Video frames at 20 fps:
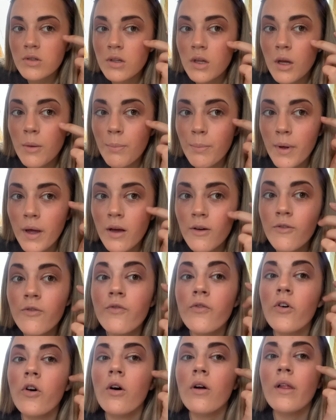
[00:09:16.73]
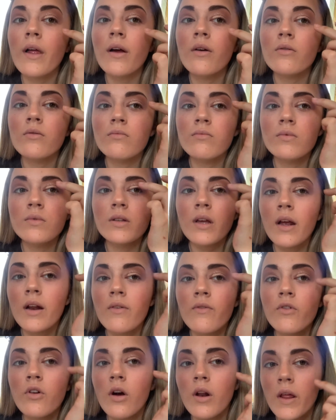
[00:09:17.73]
A bit of fallout. It's kind of
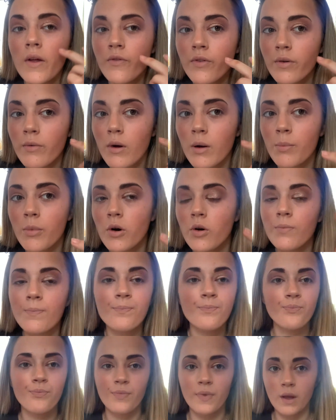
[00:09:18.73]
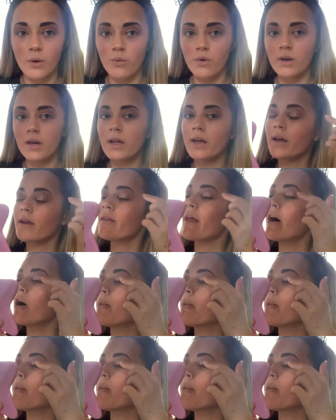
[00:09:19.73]
gone everywhere, but we're neating that up